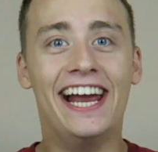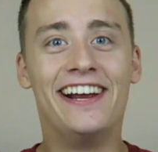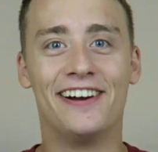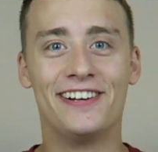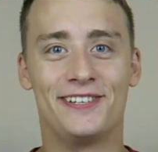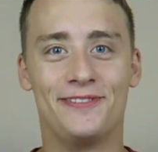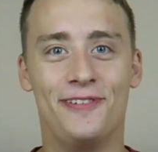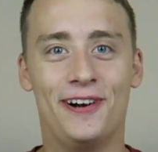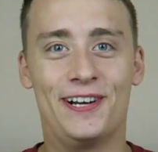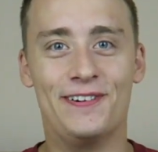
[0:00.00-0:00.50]
Hey
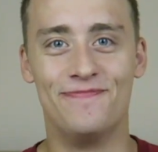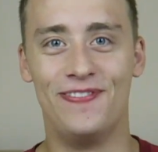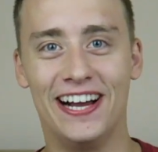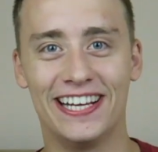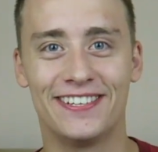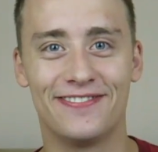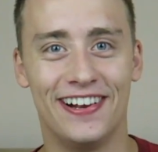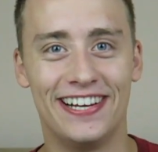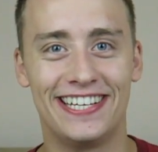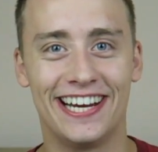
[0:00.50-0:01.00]
guys and welcome
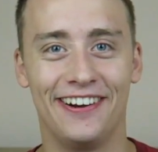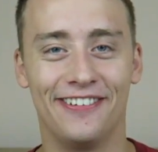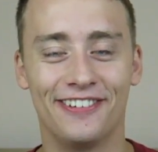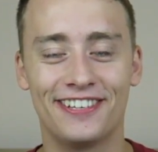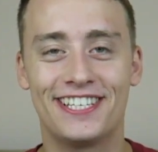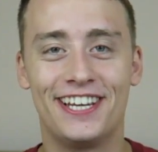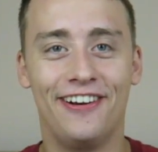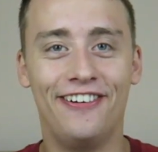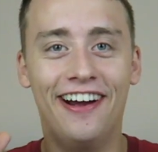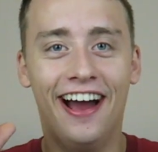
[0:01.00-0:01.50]
back to my
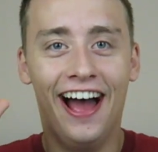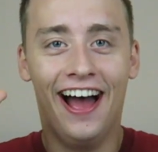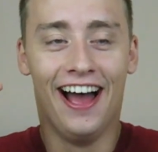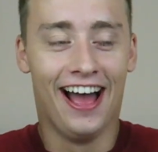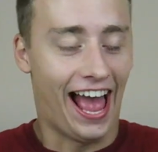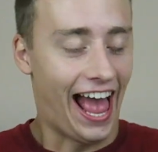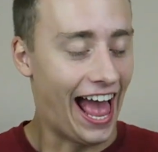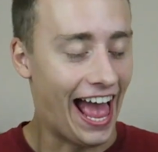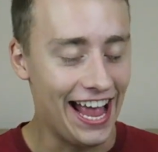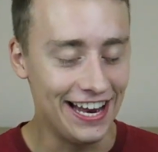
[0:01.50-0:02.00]
channel. So
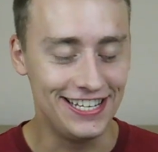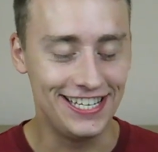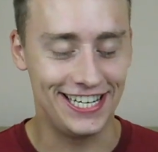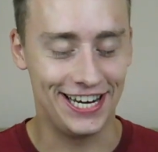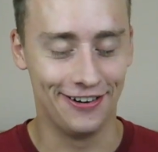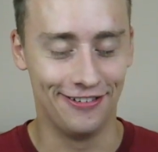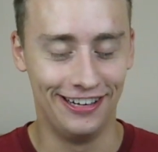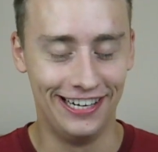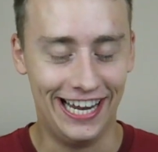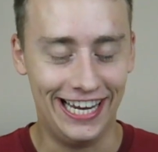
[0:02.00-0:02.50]
Ed
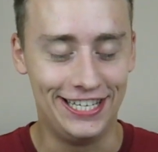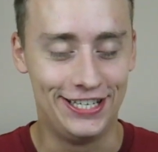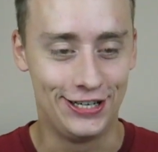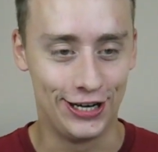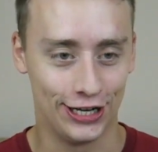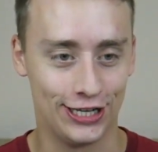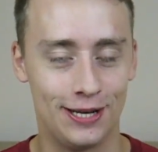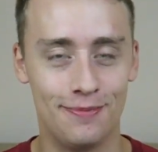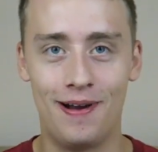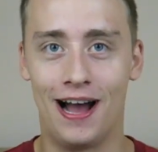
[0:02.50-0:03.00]
Sheeran is
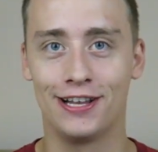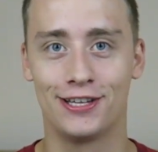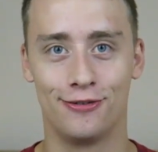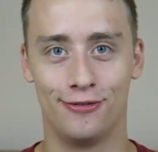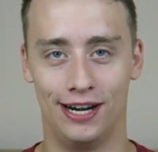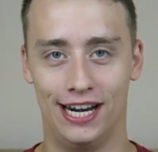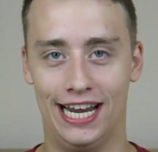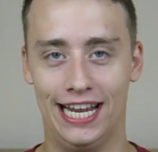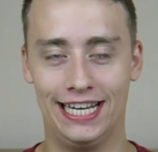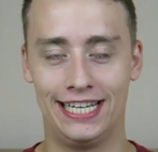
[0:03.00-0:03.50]
just about
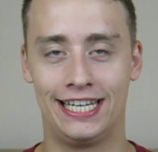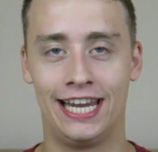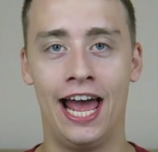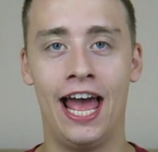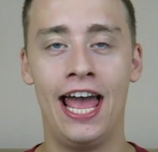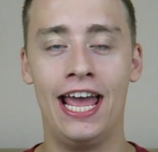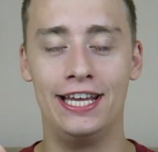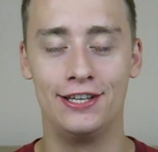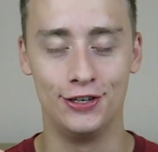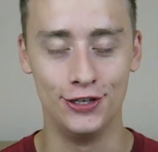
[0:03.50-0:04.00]
to release
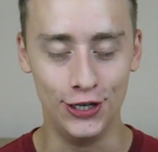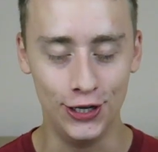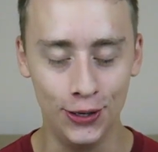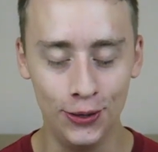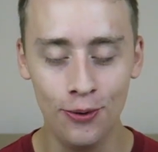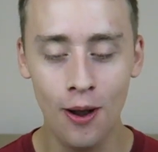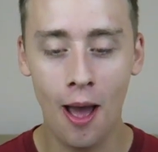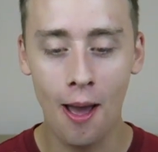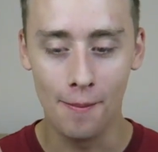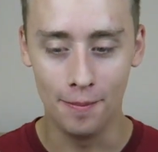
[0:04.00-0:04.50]
his
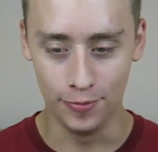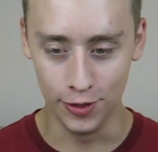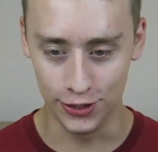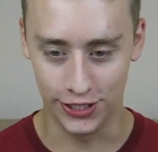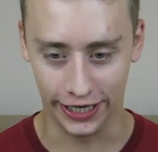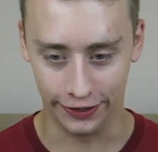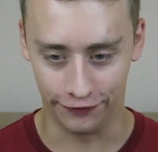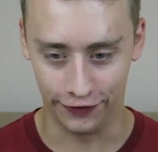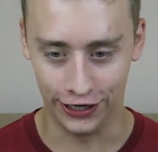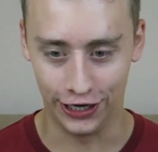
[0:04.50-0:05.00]
new
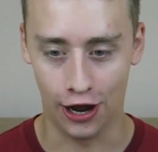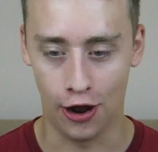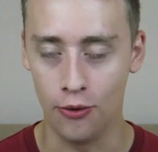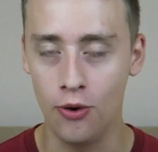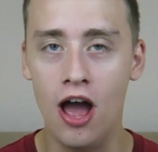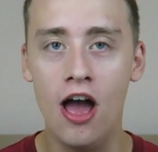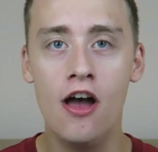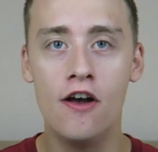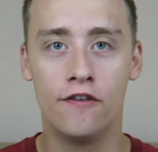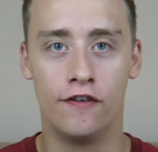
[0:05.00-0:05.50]
music
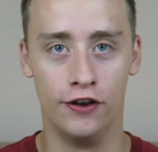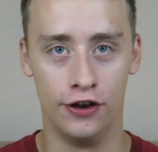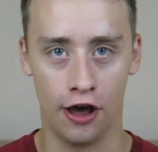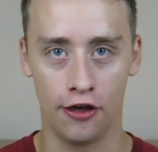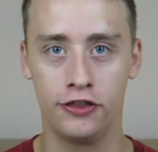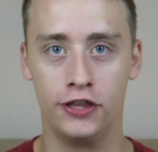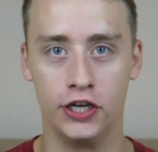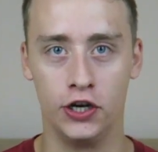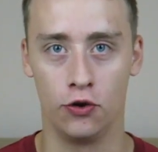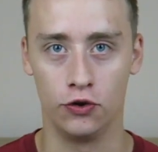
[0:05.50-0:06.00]
video for
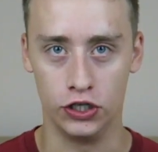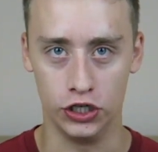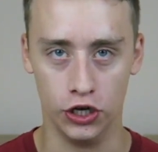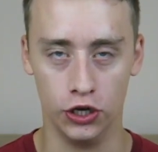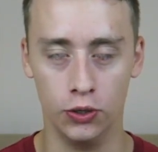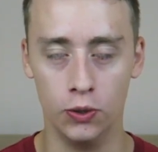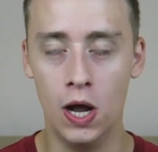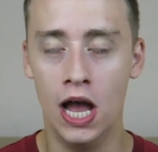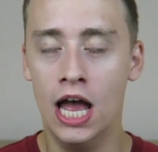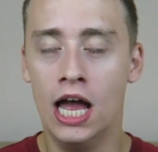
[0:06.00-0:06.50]
Nothing On
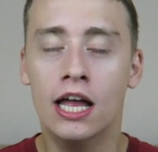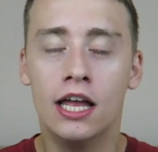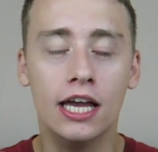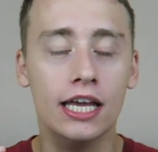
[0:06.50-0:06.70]
You.